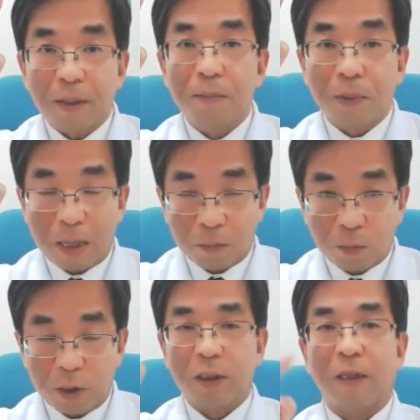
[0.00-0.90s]
blood
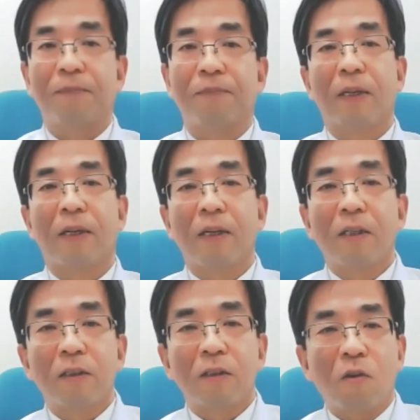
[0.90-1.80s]
pressure.
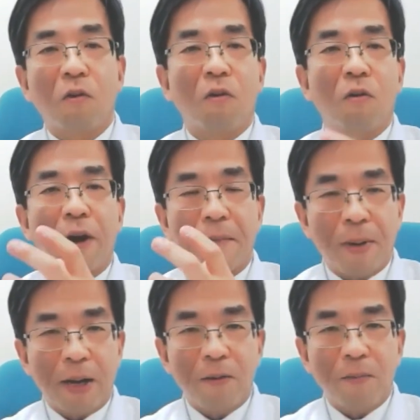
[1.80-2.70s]
So
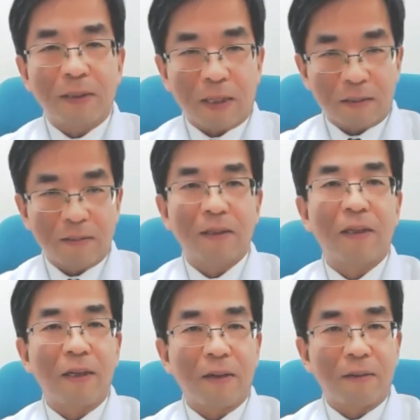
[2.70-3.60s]
environmental
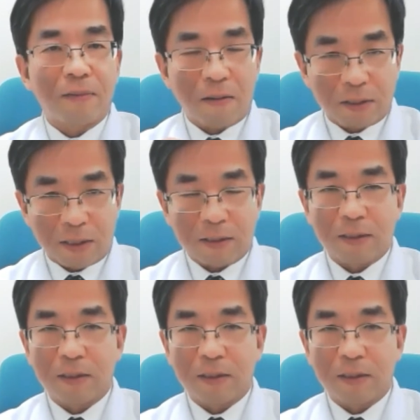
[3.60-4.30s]
factors,